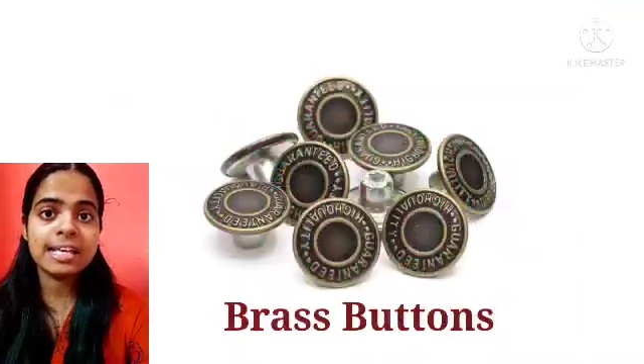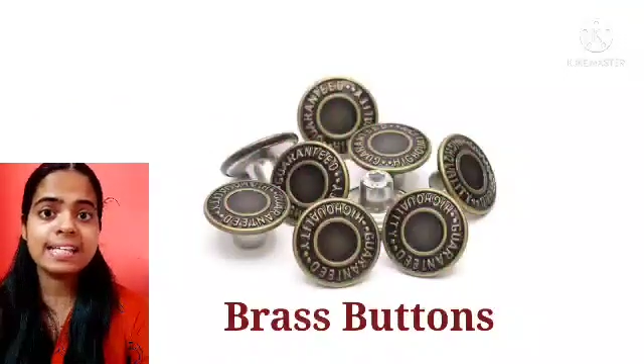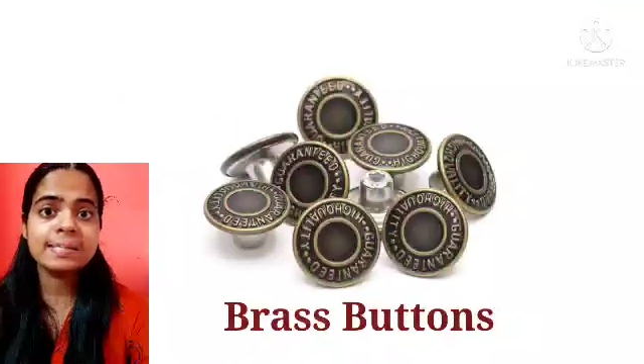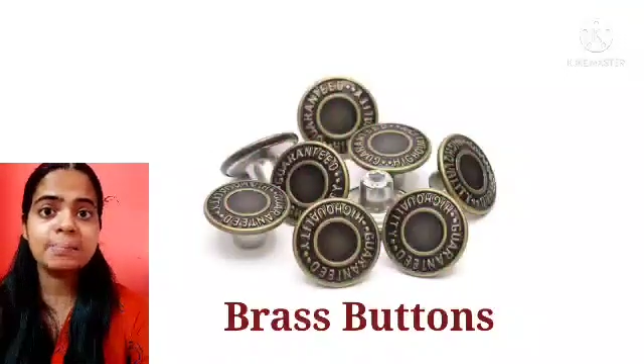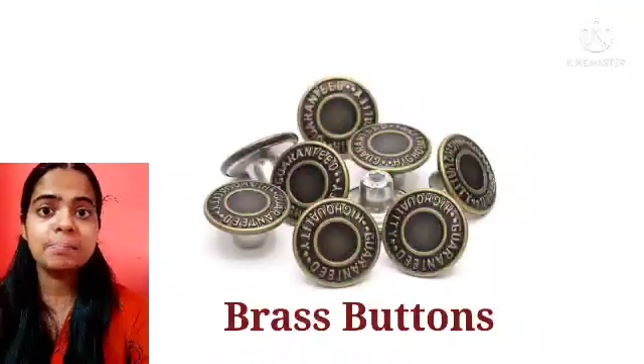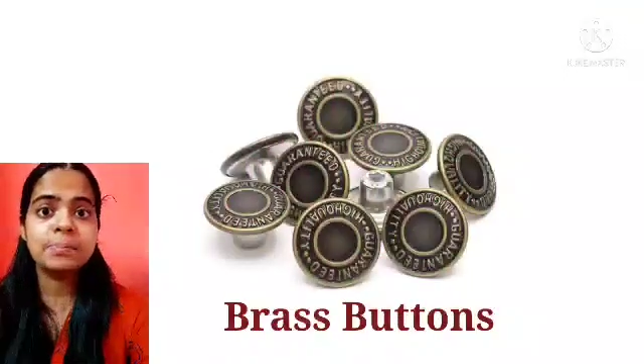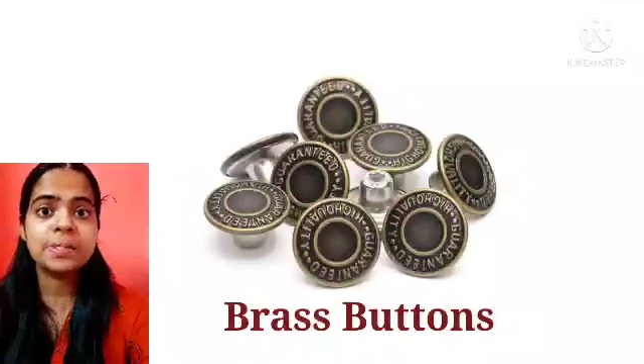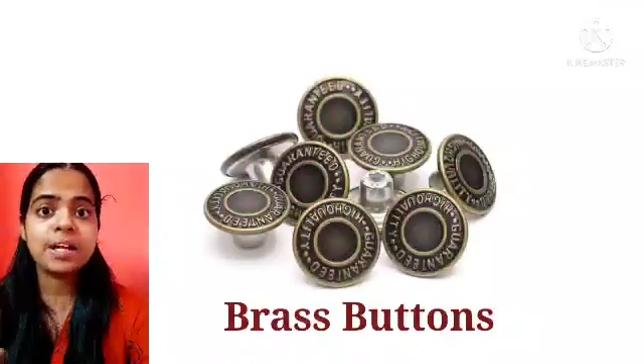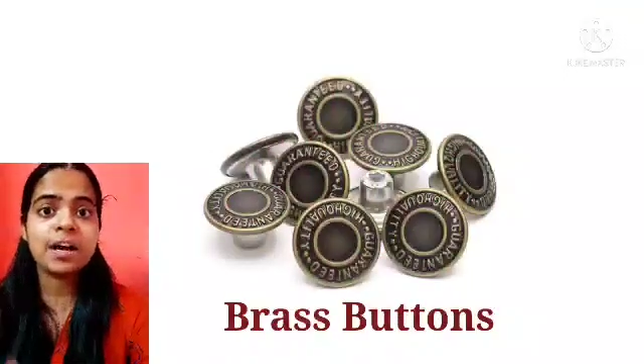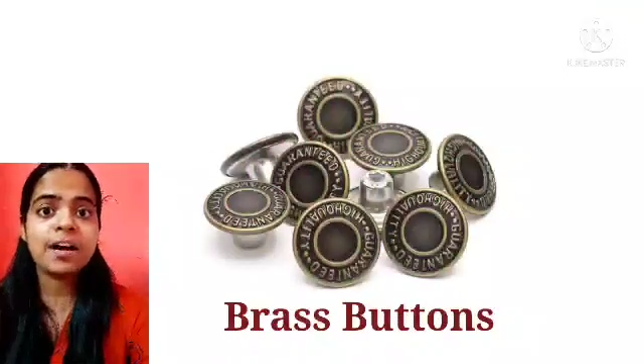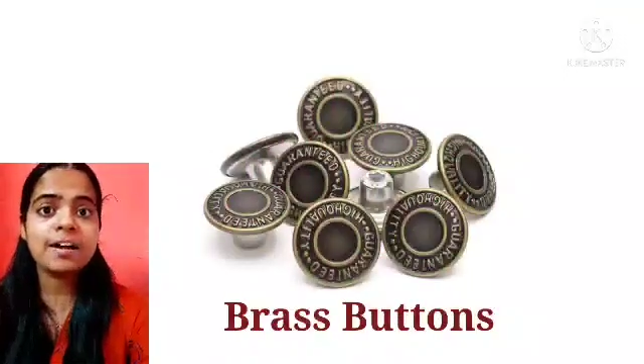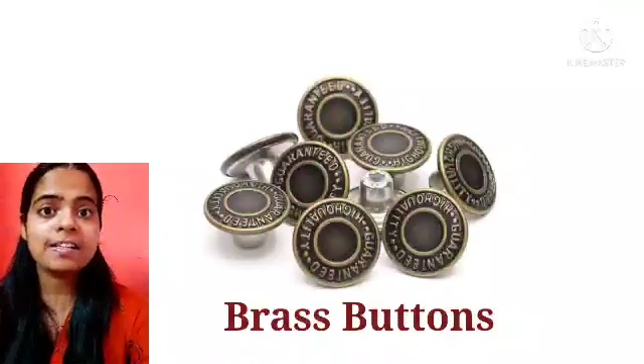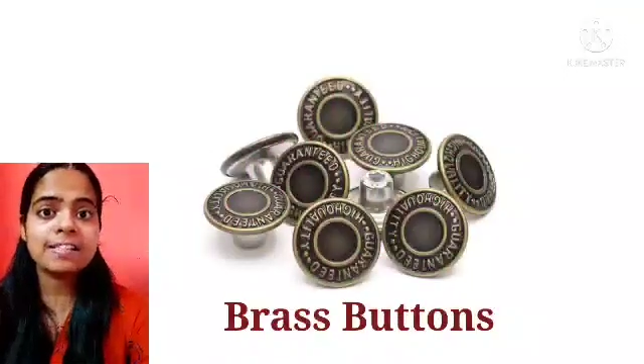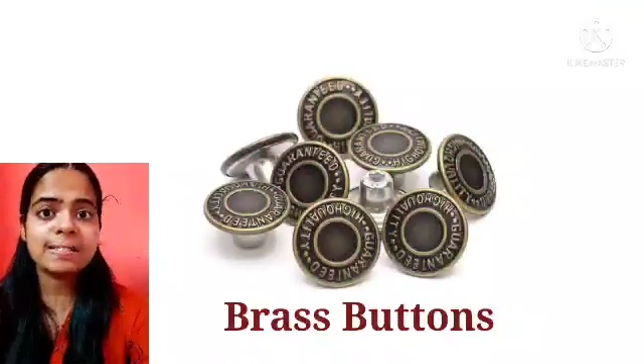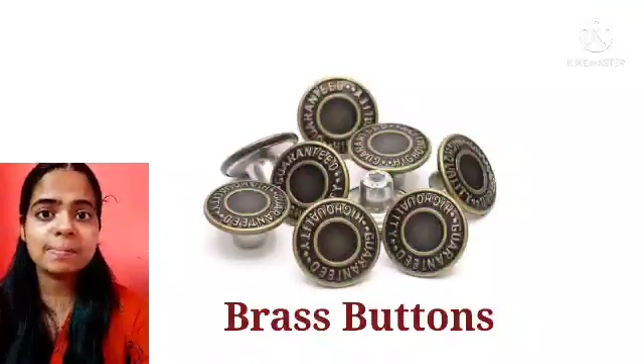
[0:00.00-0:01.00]
his
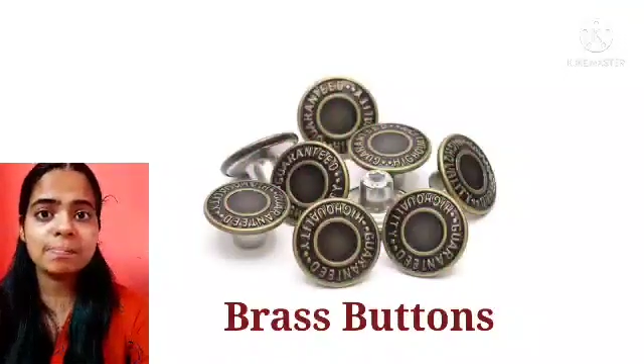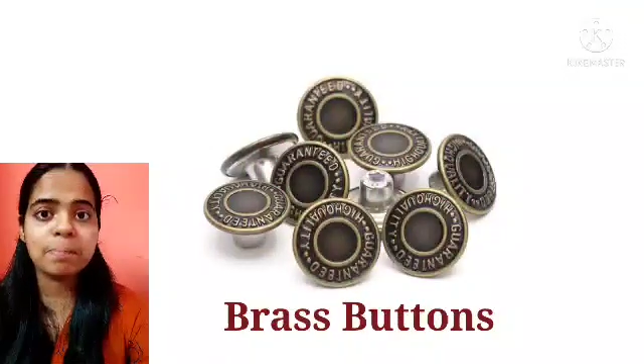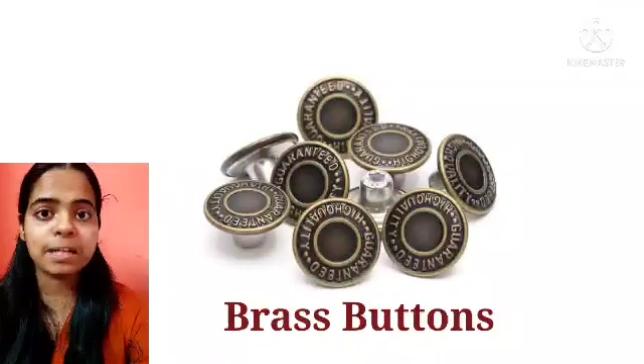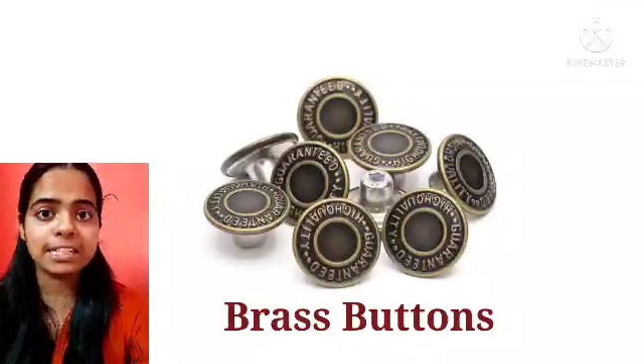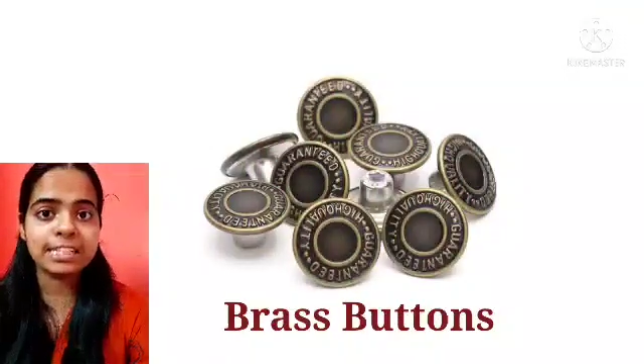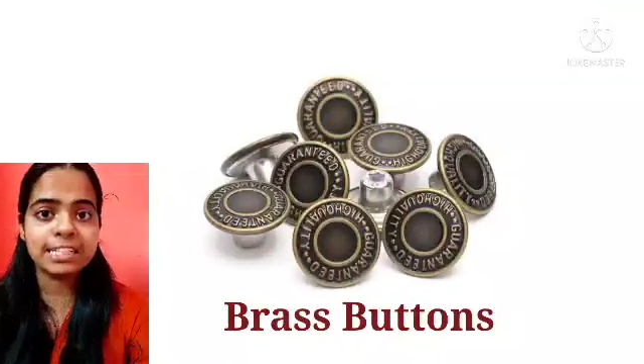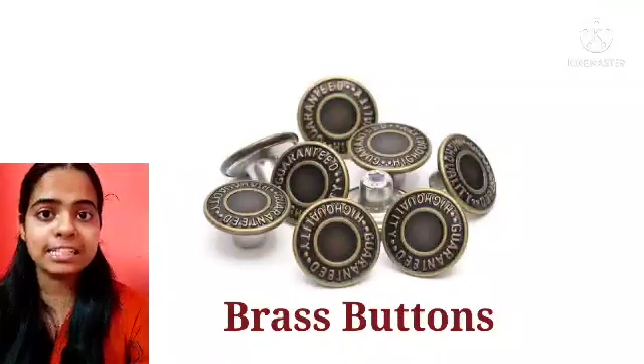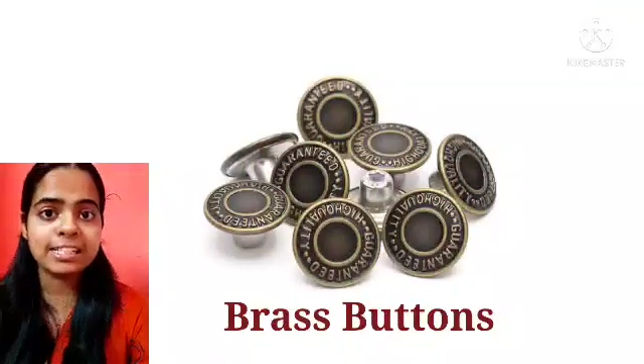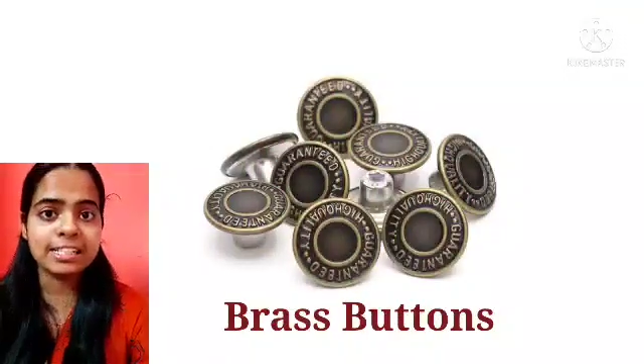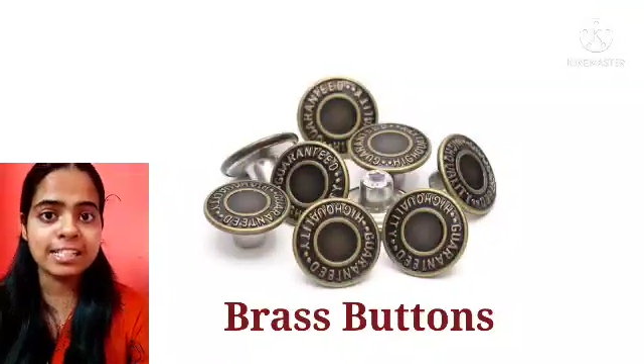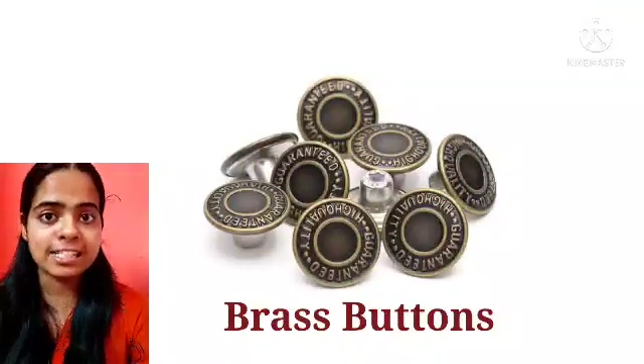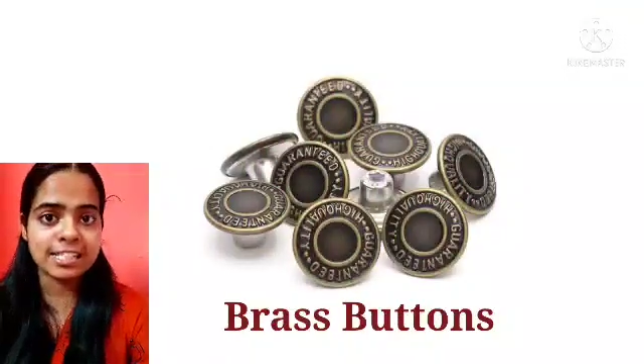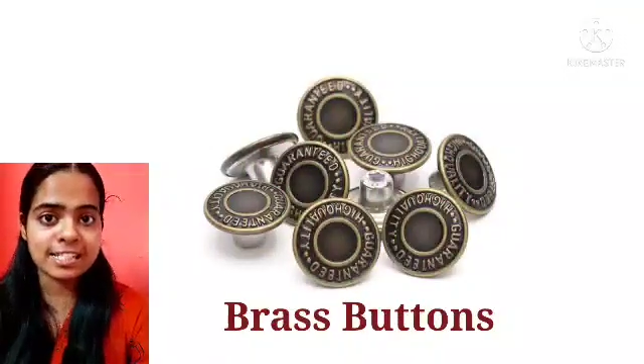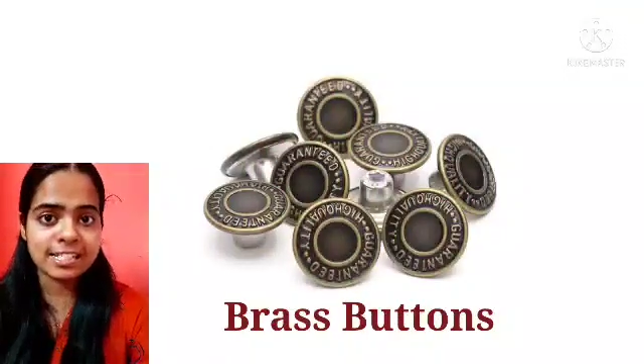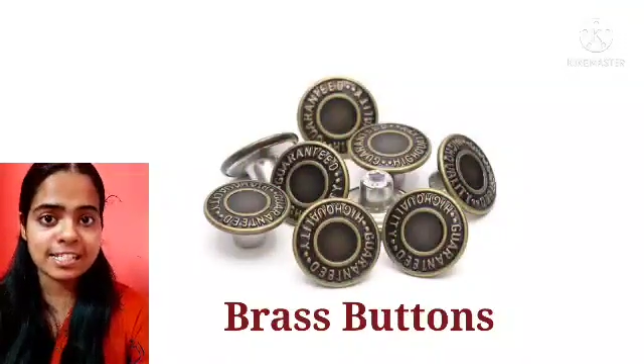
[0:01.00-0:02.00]
brass
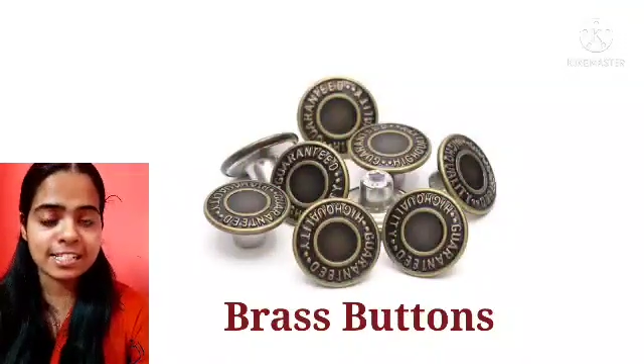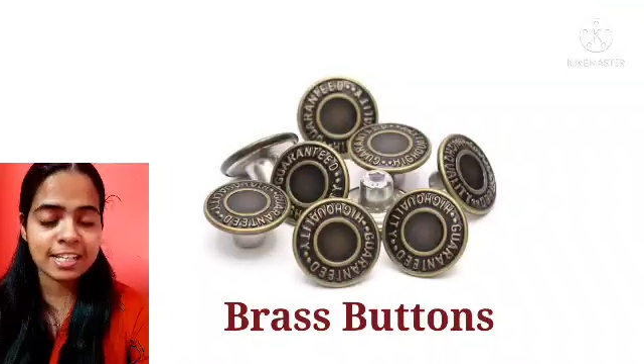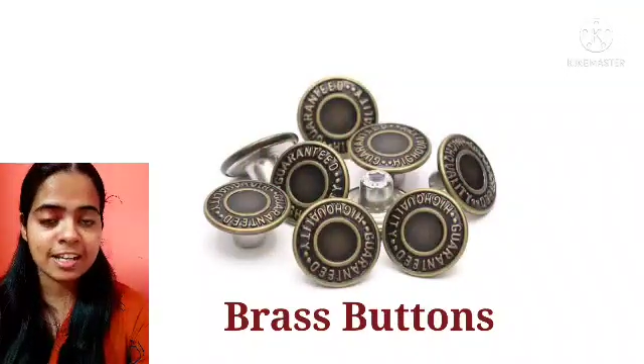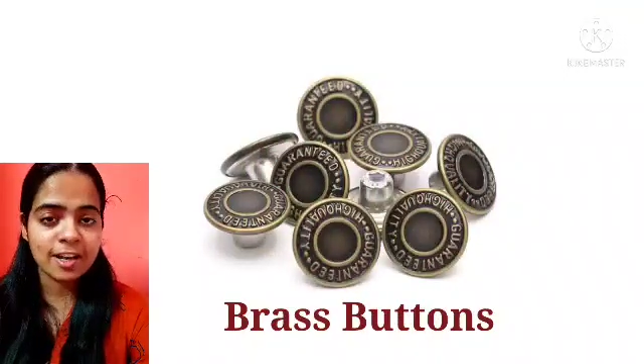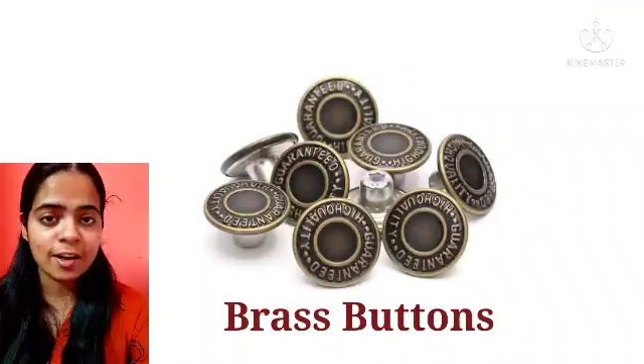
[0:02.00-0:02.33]
buttons